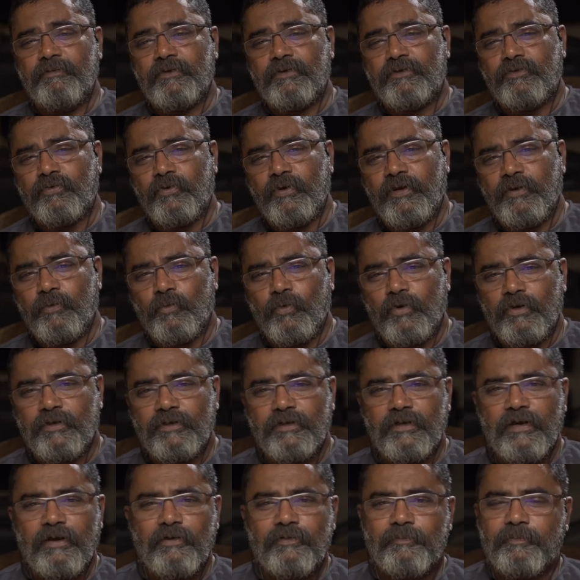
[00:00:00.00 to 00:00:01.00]
we were throwing
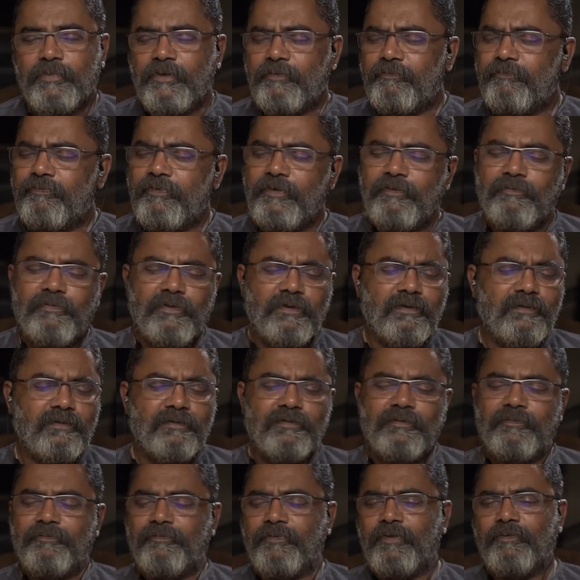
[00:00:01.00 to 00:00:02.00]
water out, but we
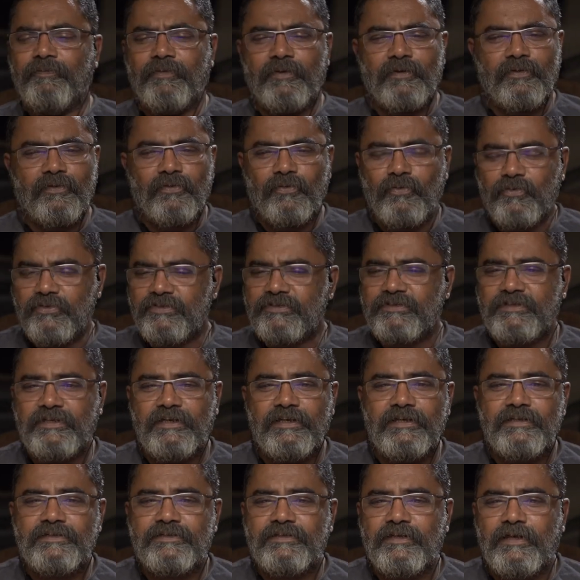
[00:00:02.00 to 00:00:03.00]
were
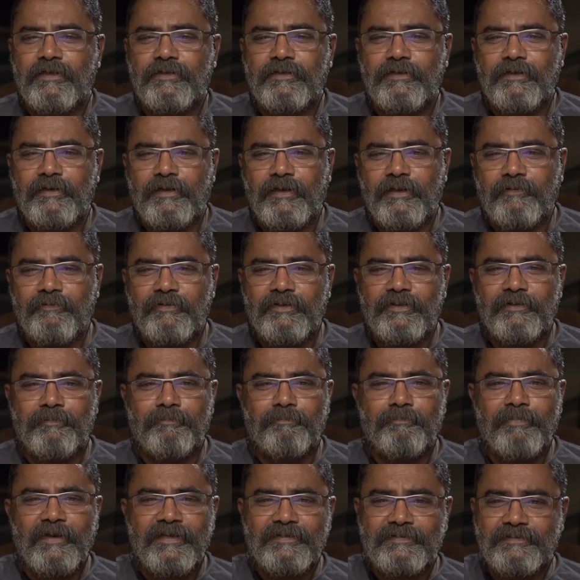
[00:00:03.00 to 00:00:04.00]
roasting each other and having the
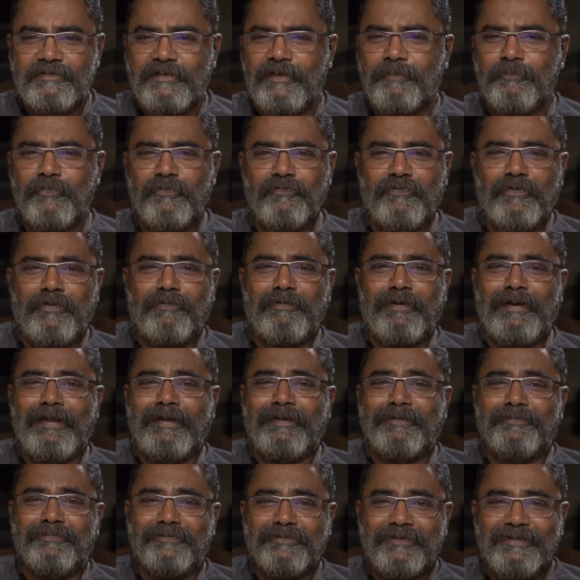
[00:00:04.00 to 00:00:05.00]
best time of our
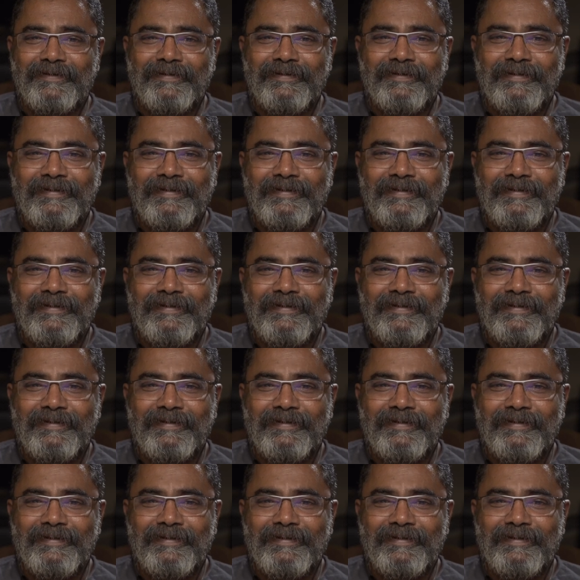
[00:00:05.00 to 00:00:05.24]
lives.